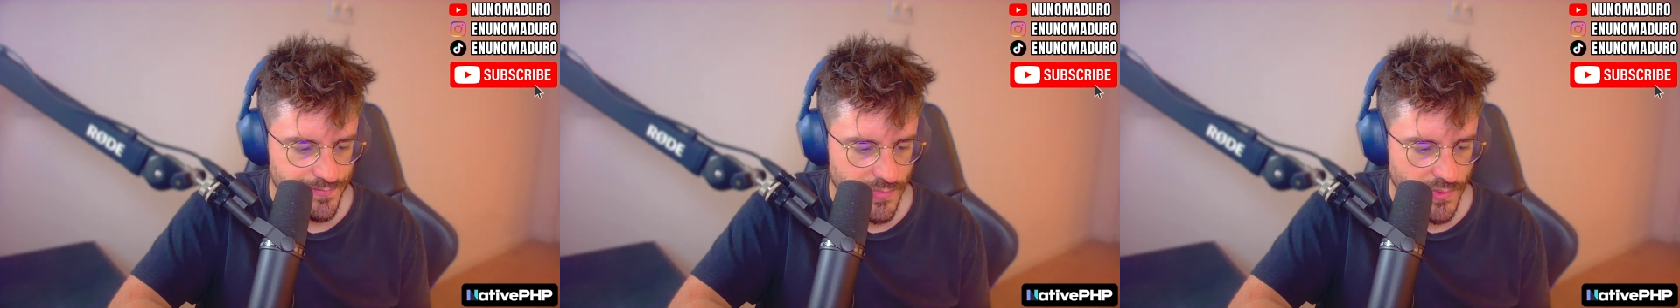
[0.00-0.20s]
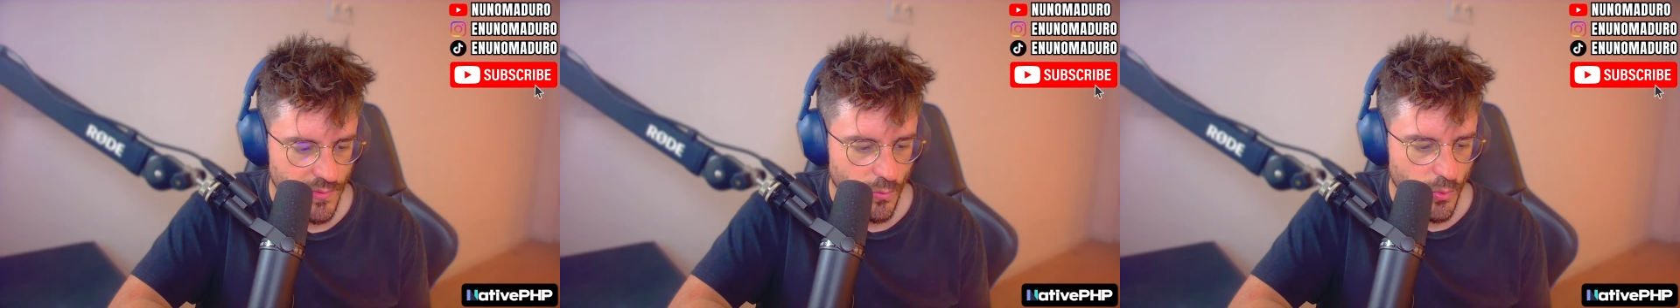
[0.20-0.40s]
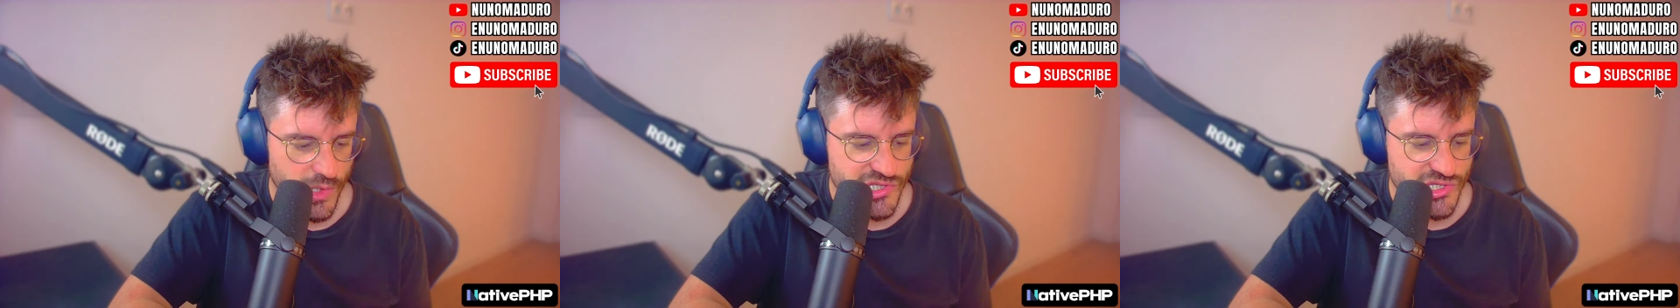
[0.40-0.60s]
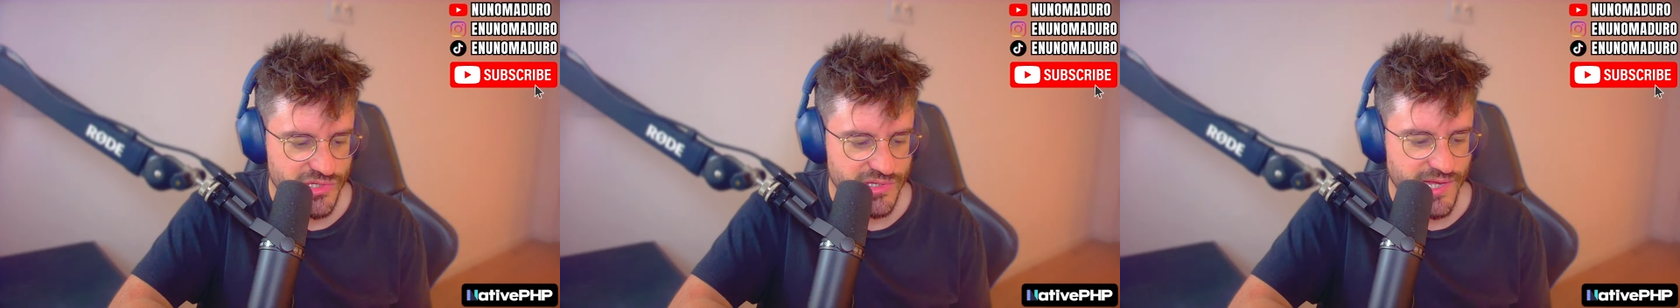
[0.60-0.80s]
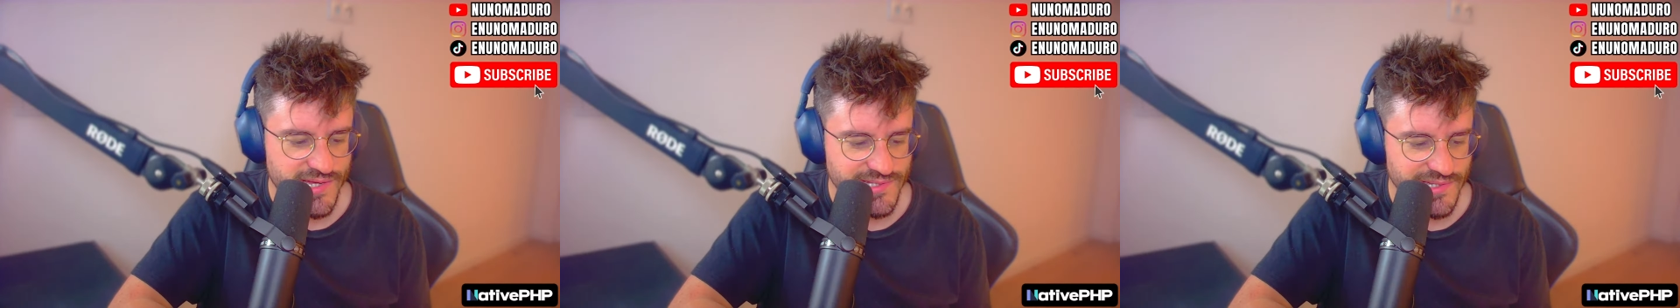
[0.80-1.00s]
Which
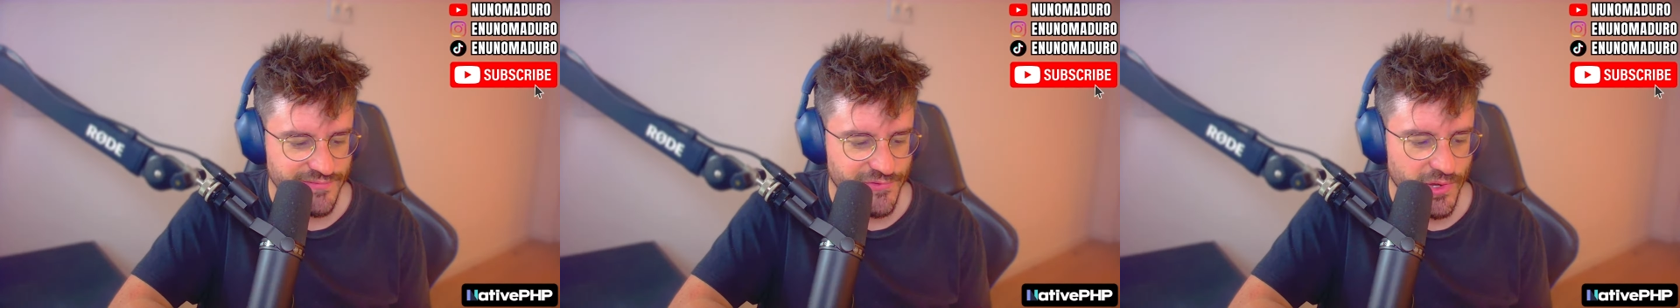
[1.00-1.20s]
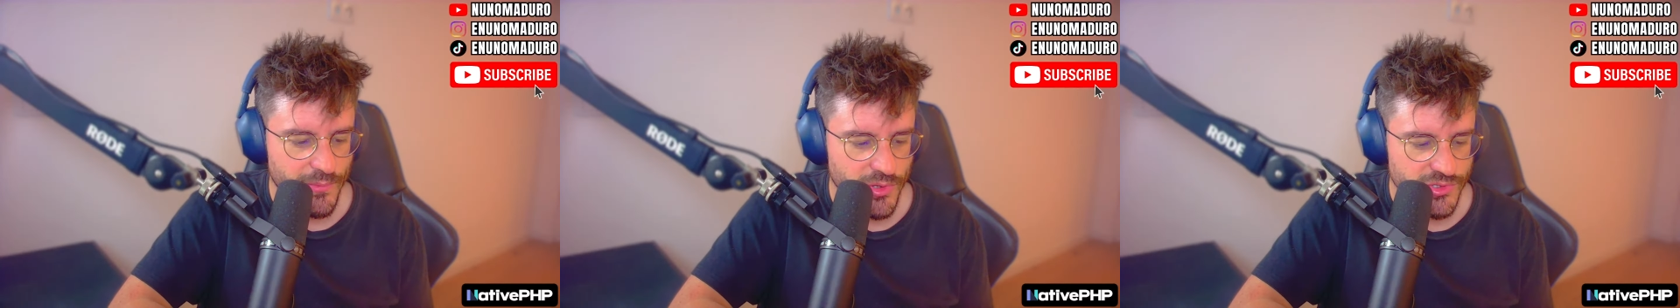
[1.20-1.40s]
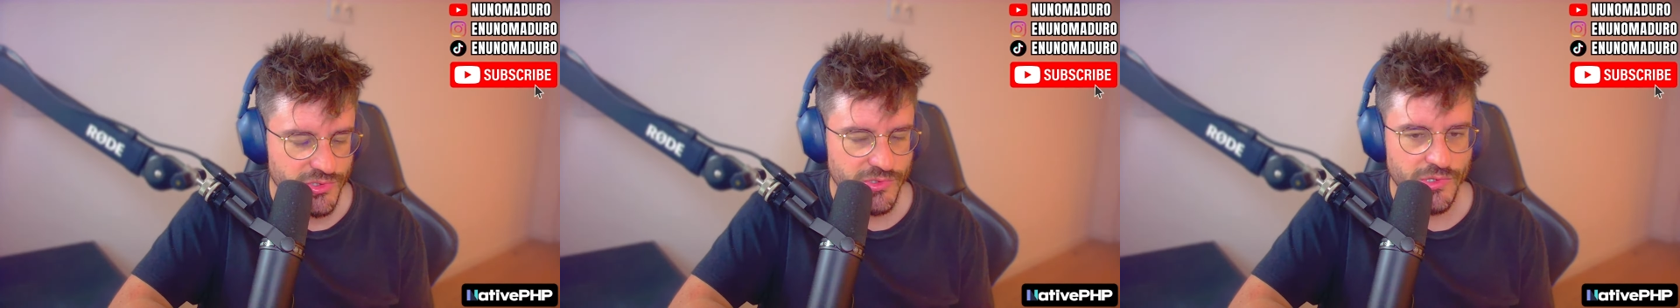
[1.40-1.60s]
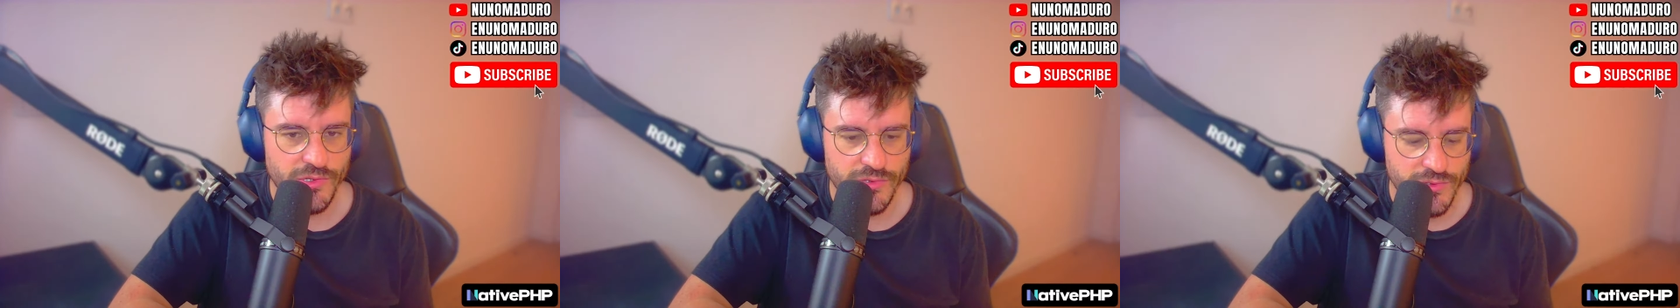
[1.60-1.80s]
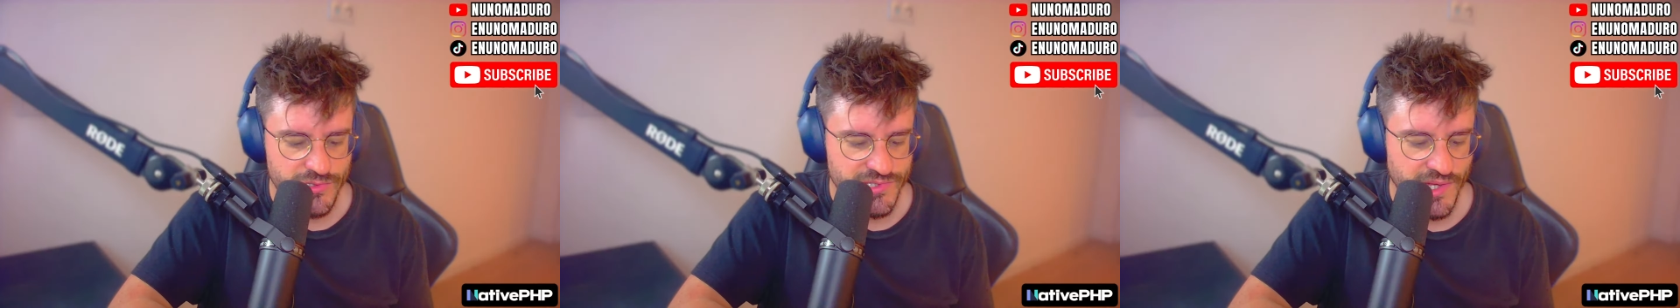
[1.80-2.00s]
testing framework do you
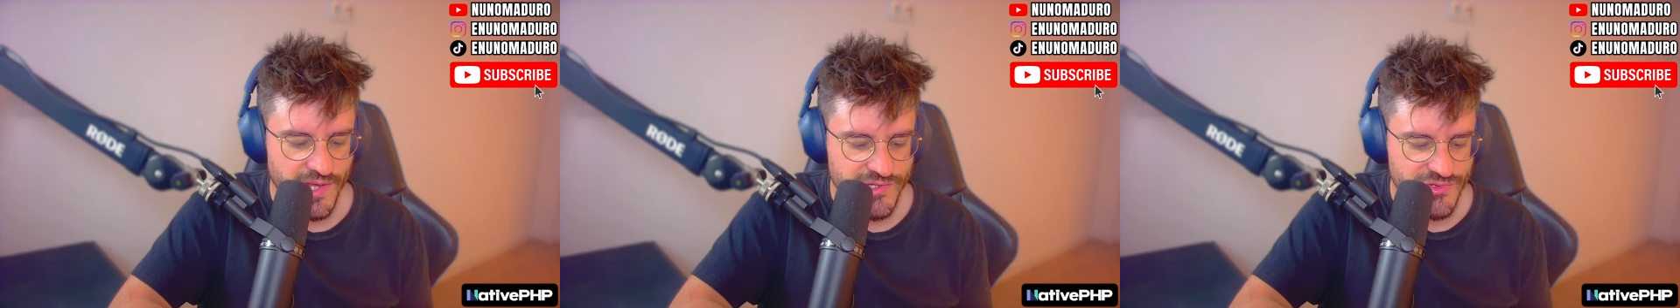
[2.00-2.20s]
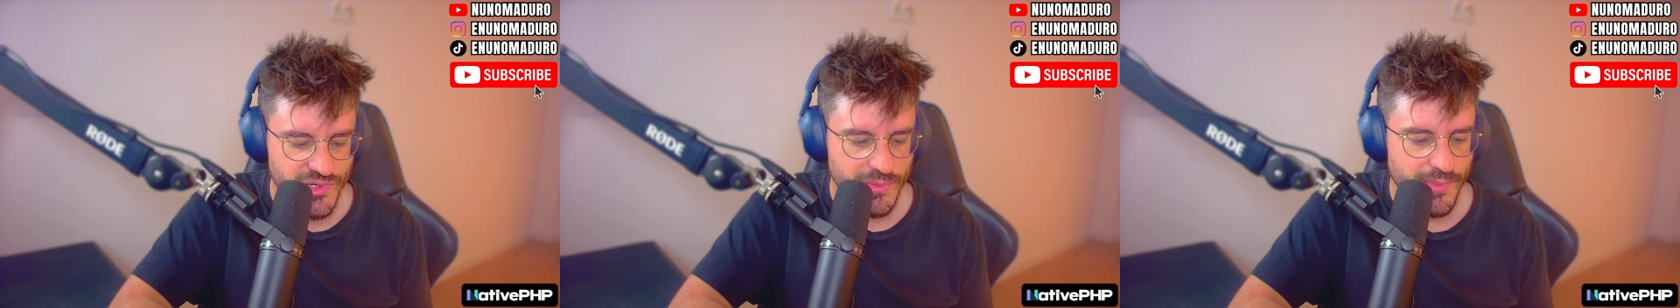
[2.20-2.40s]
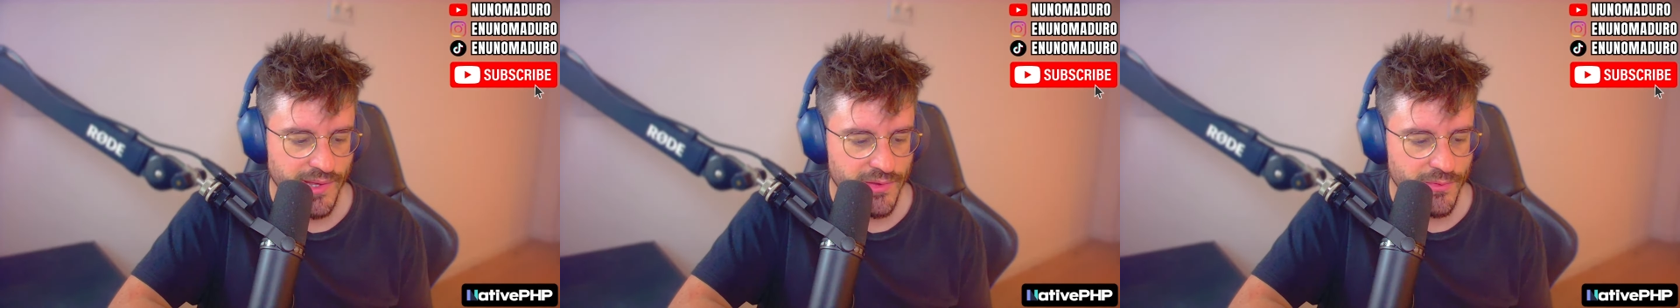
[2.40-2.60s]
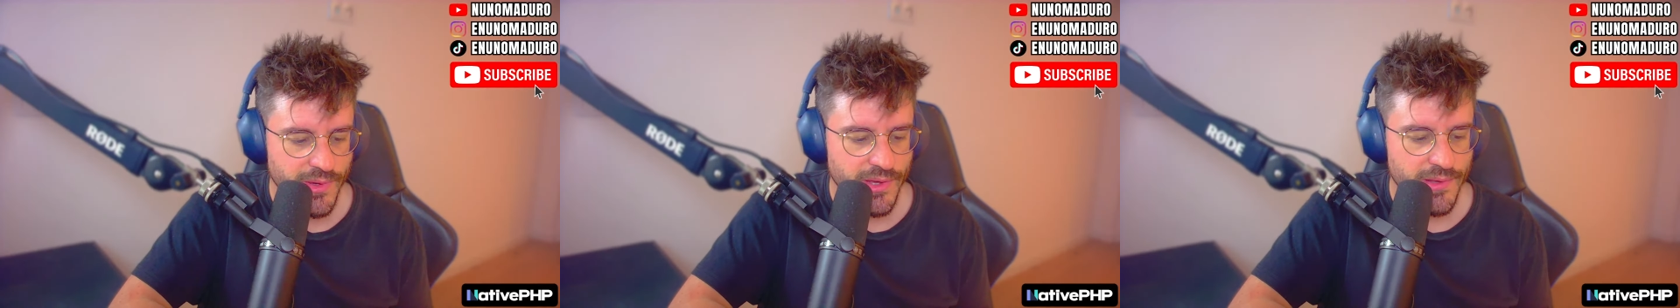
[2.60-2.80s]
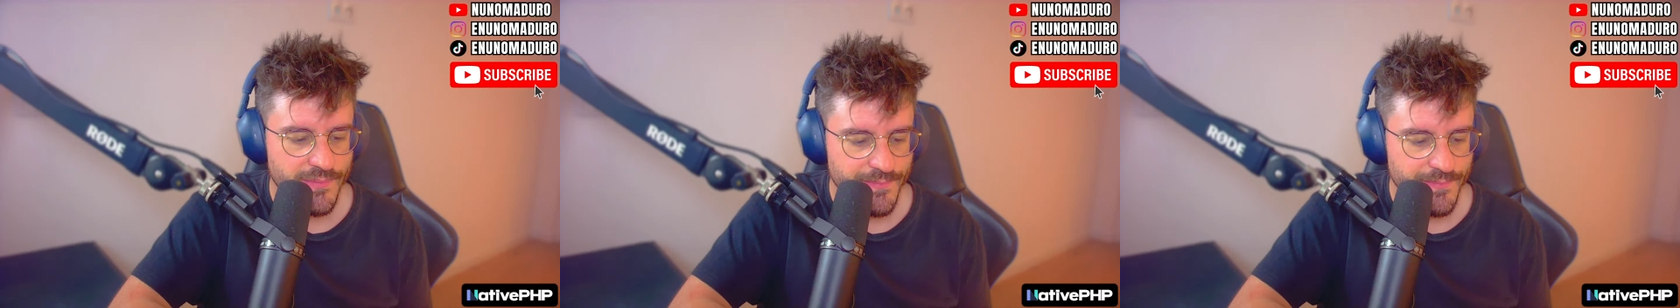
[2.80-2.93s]
use, Adrian, by the way?